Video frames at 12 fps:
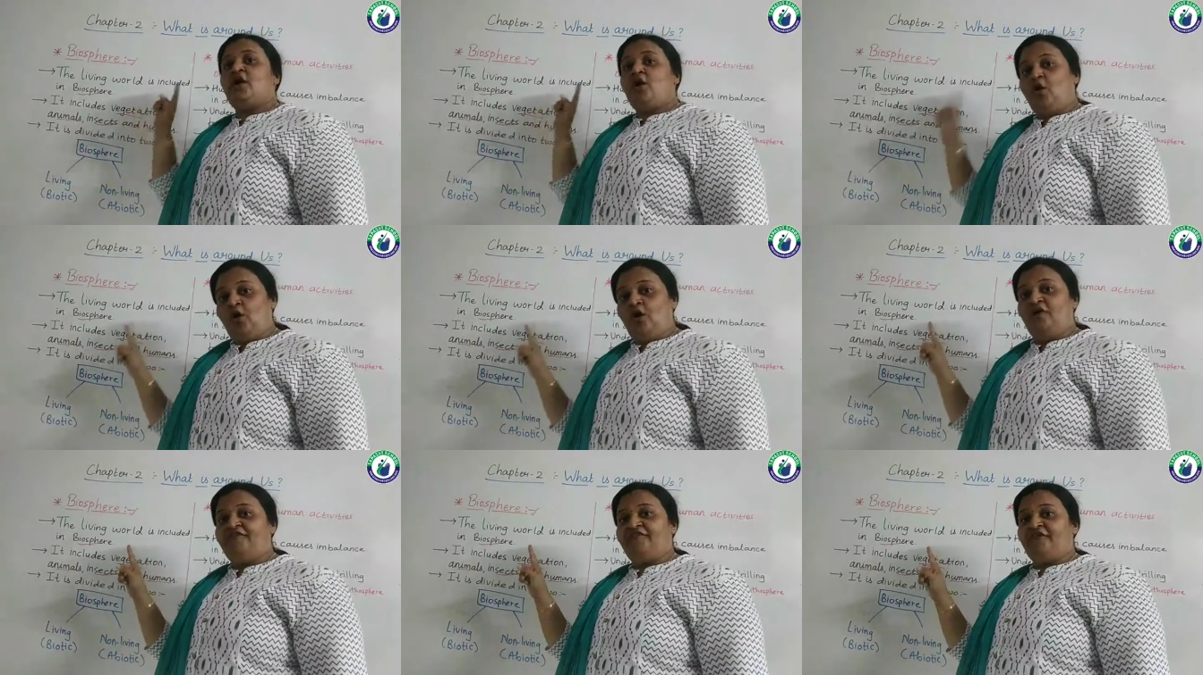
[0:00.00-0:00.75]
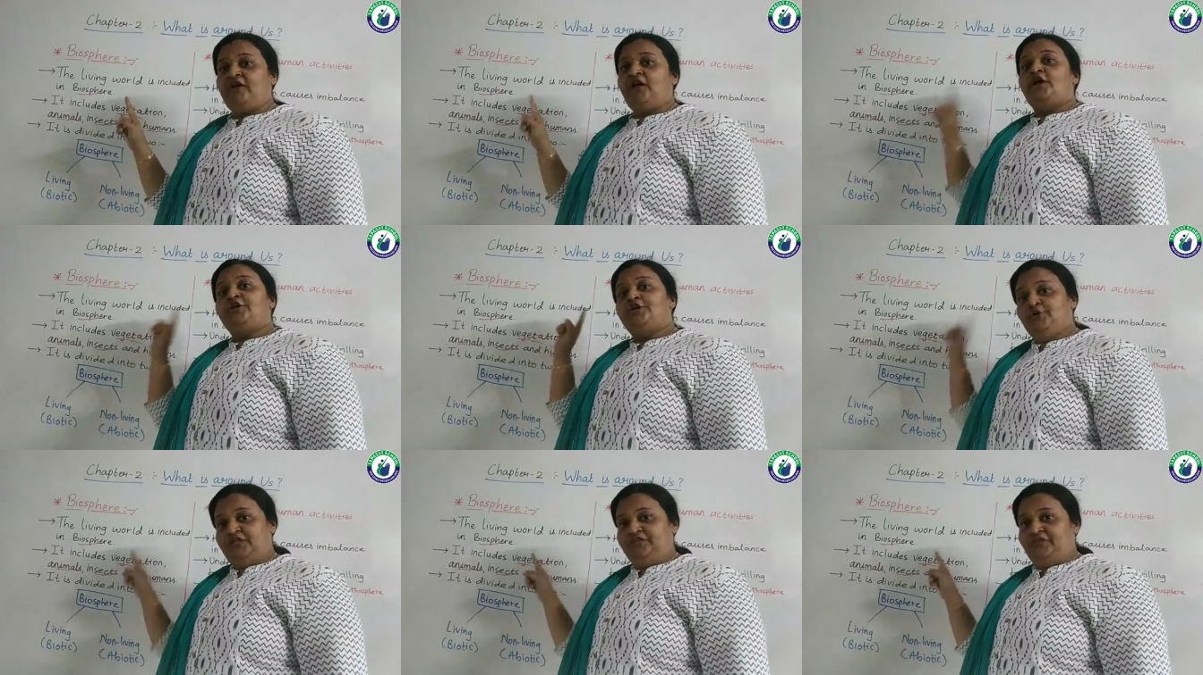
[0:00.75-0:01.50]
of
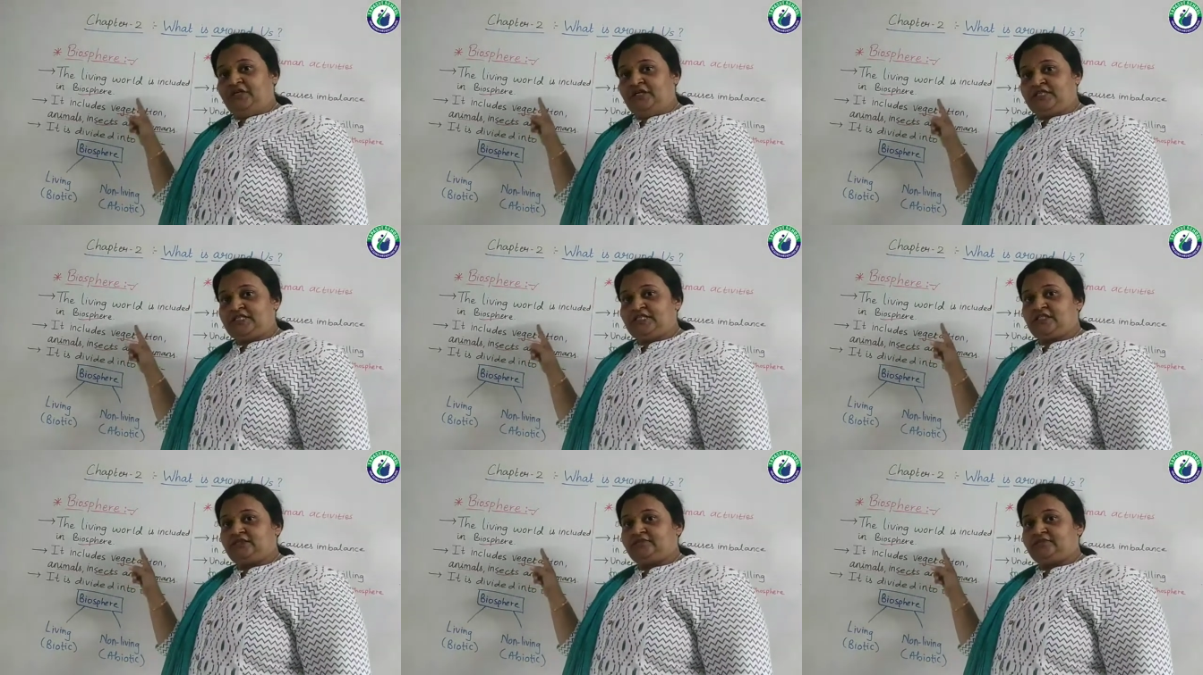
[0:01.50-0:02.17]
universe